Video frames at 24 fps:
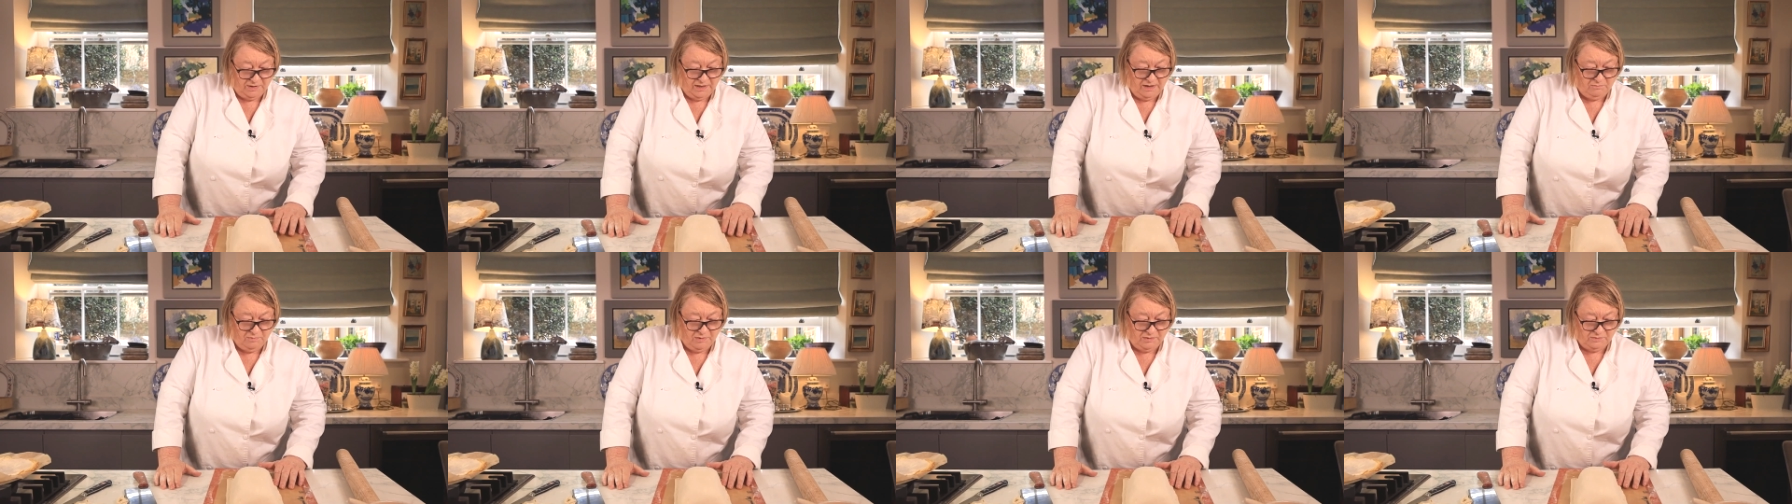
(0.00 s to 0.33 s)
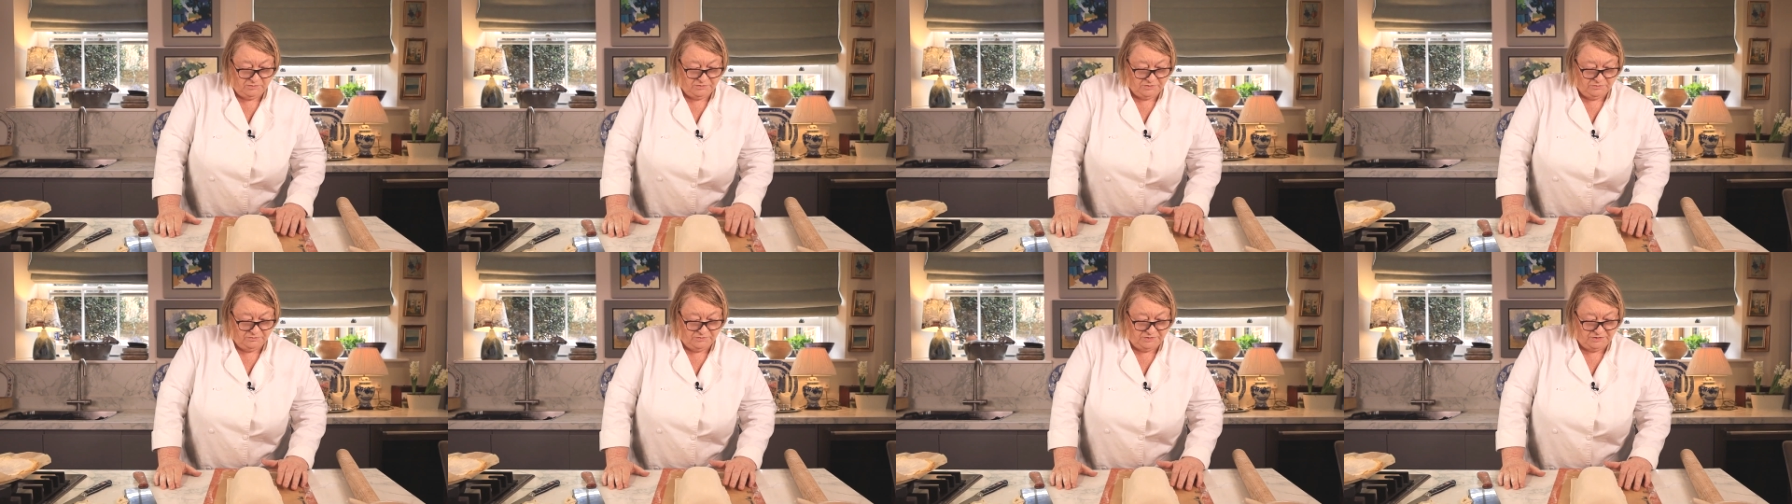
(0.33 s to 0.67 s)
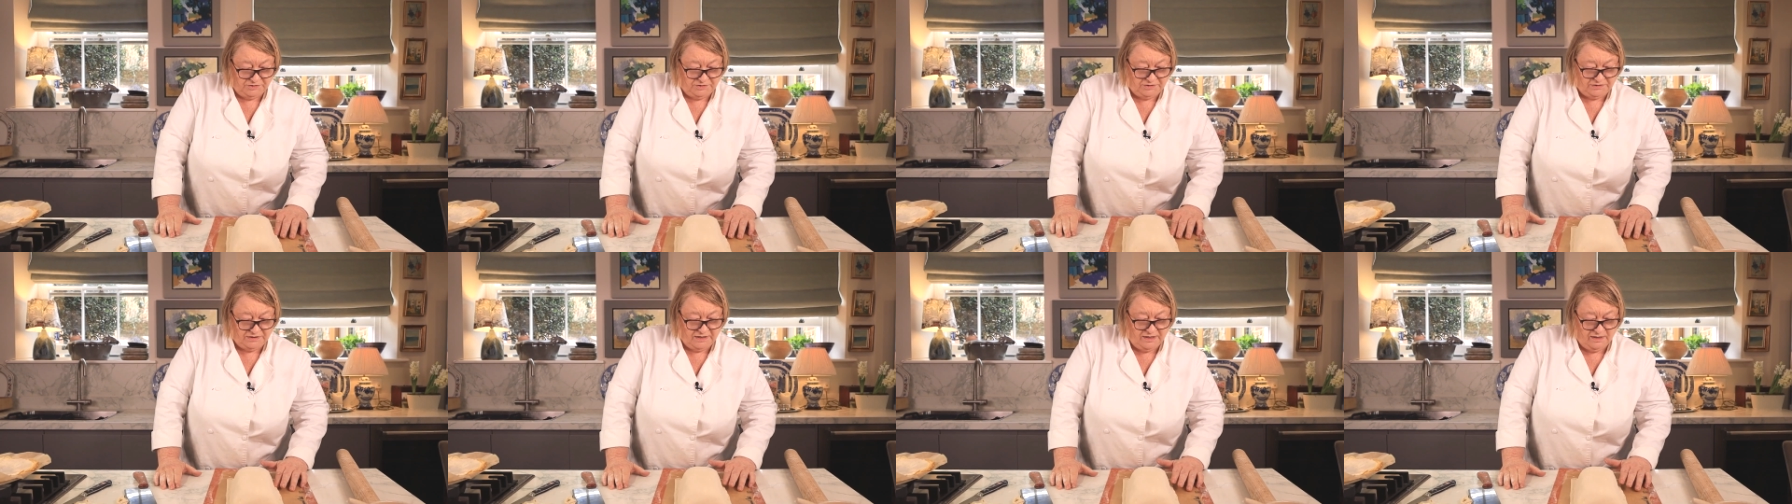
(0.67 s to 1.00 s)
I will do,
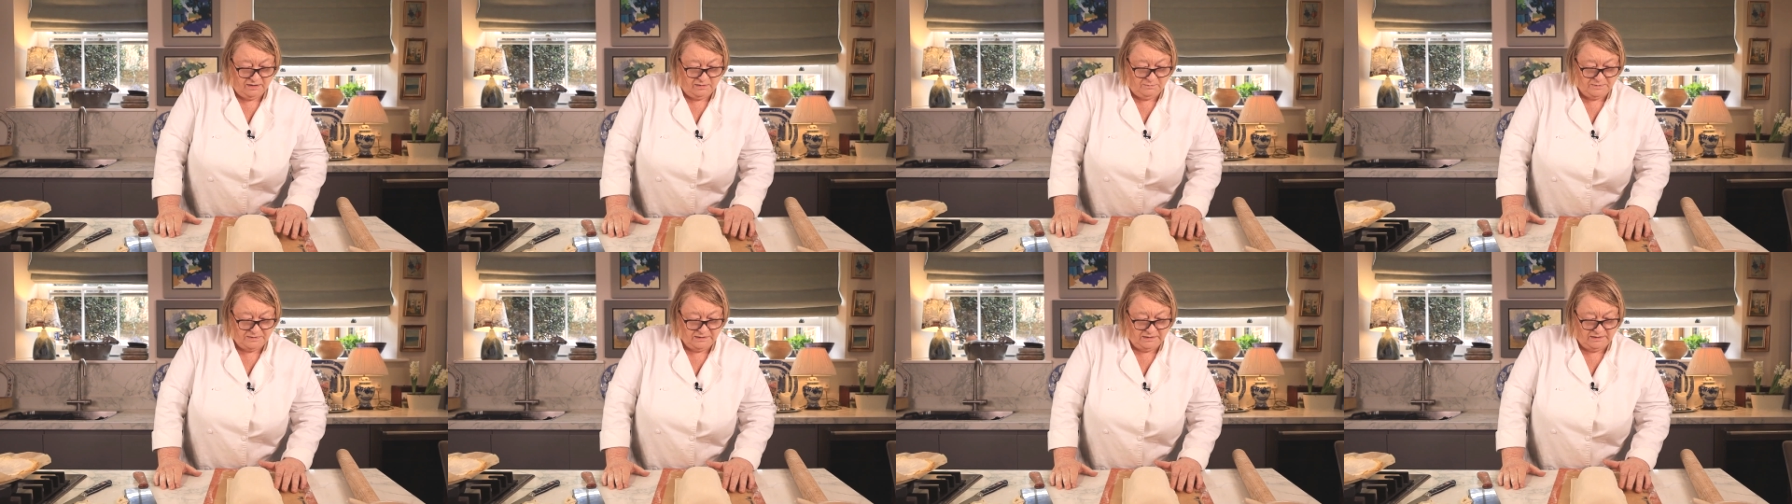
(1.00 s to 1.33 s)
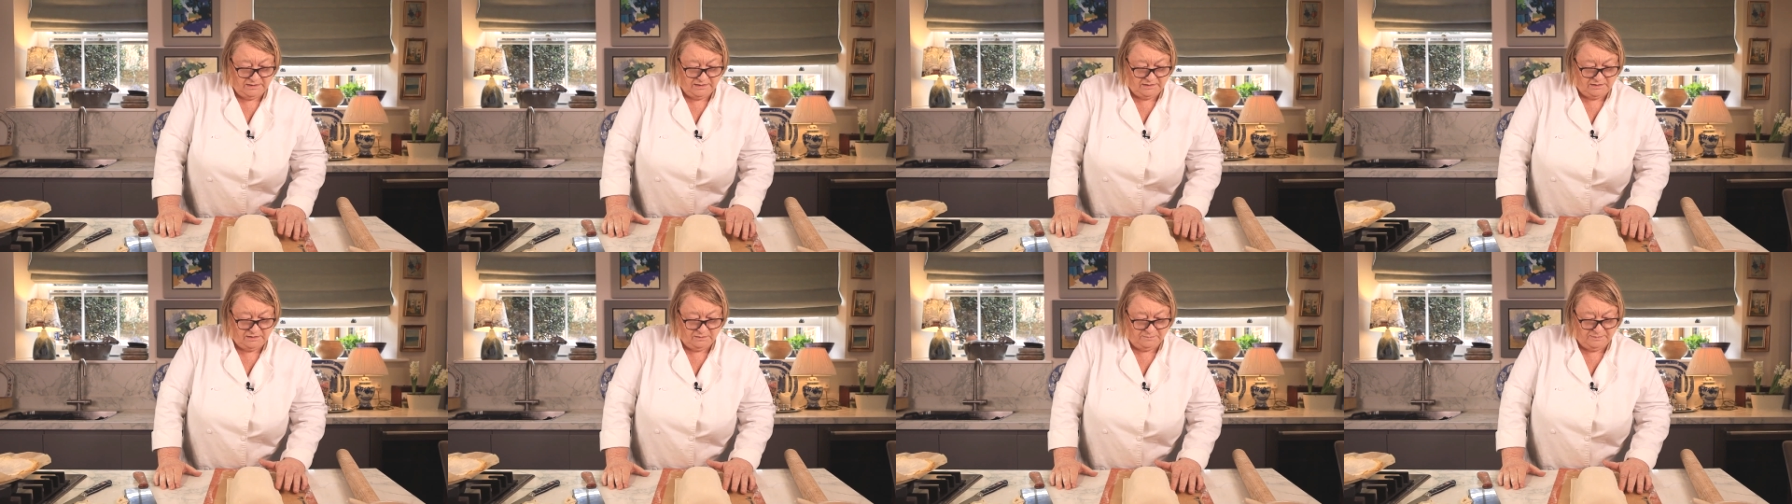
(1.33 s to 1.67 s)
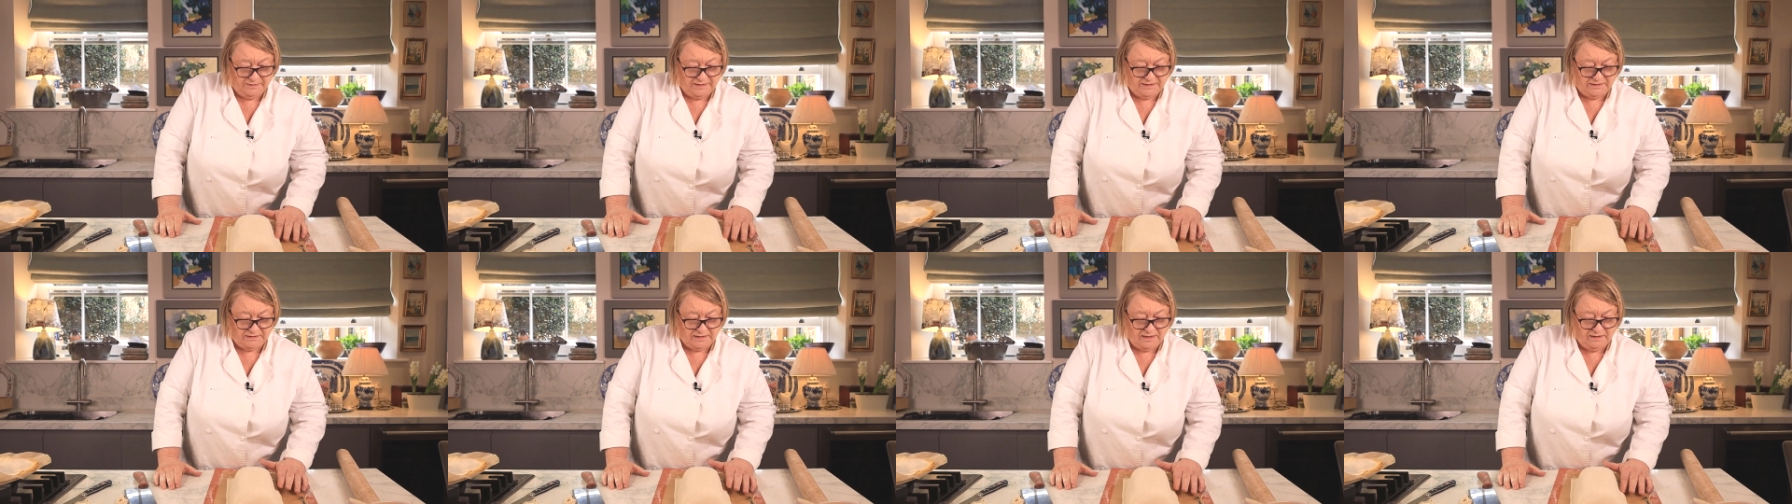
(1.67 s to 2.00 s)
just to help it a little
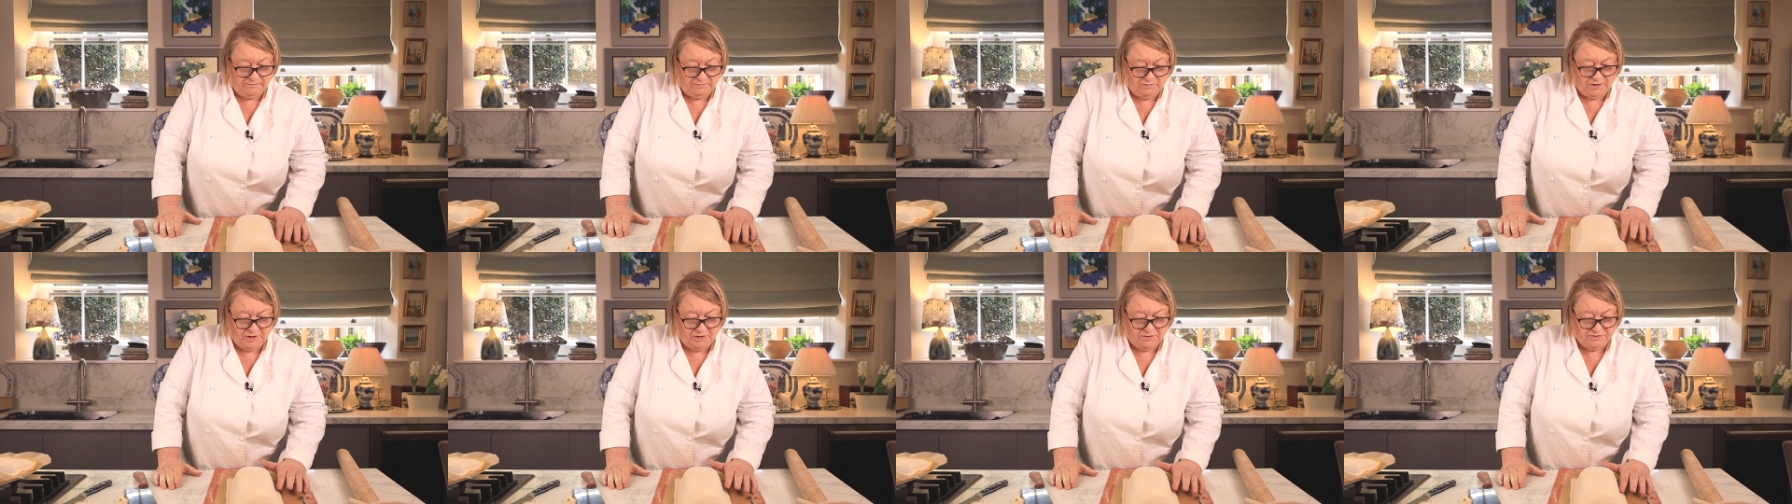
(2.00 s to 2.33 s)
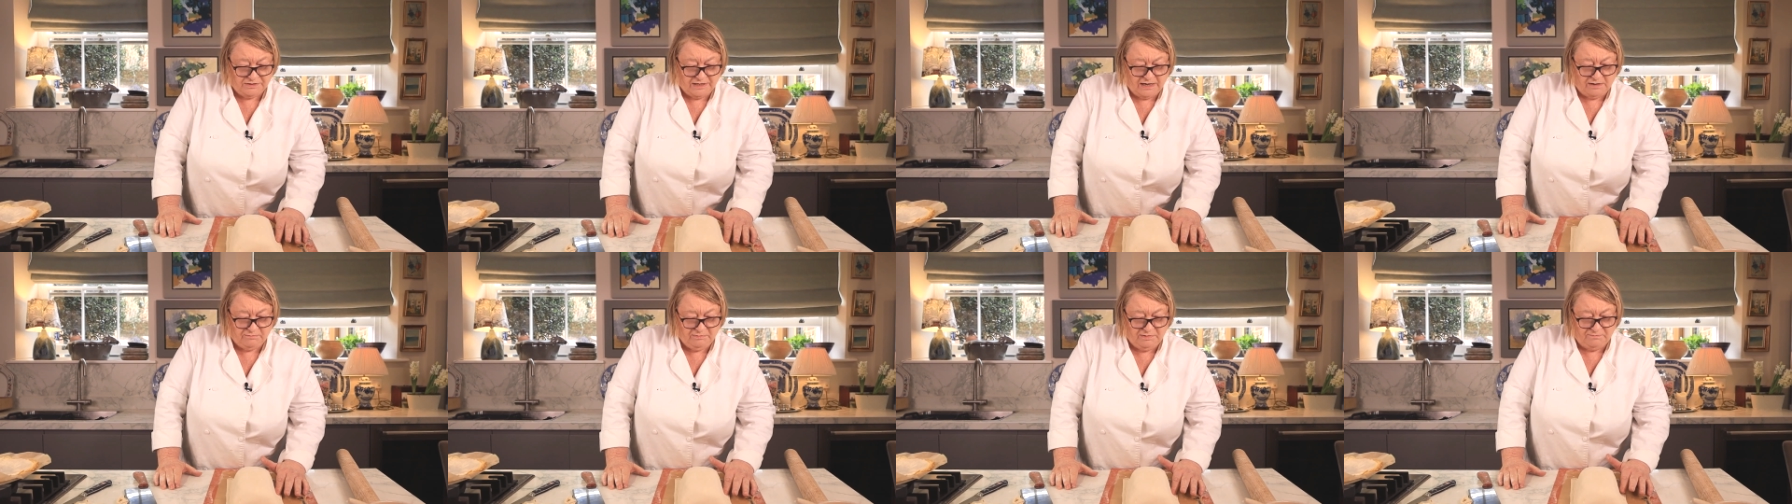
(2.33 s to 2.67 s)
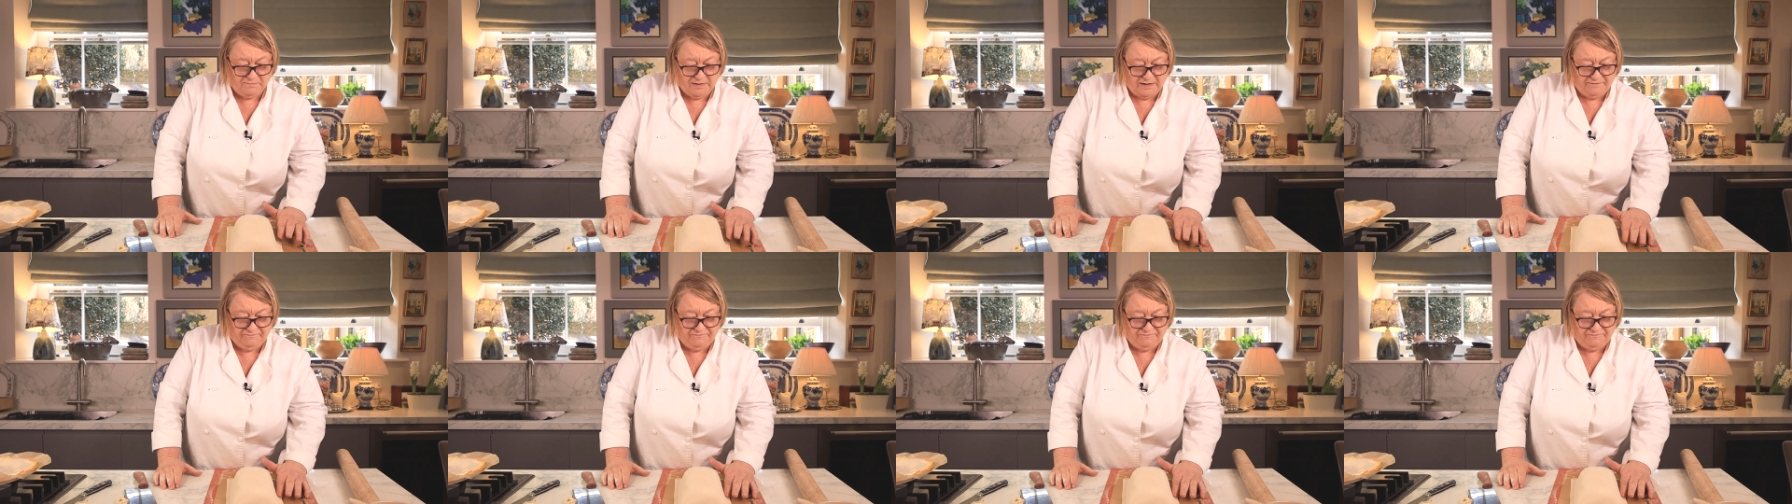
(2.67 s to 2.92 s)
bit, I will go down with my